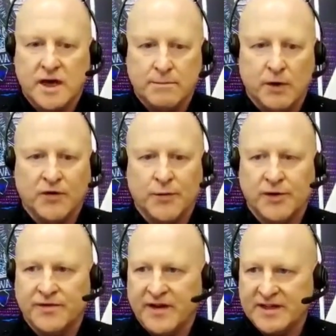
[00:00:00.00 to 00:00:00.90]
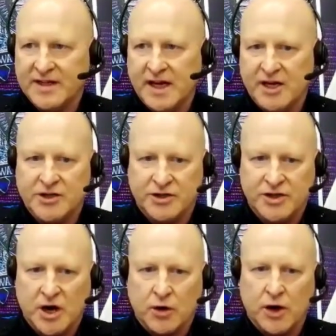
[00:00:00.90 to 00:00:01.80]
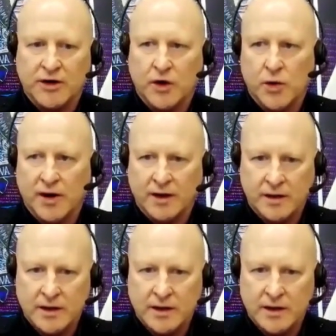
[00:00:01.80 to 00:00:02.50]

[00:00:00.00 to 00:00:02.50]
and multiple investigations are ongoing.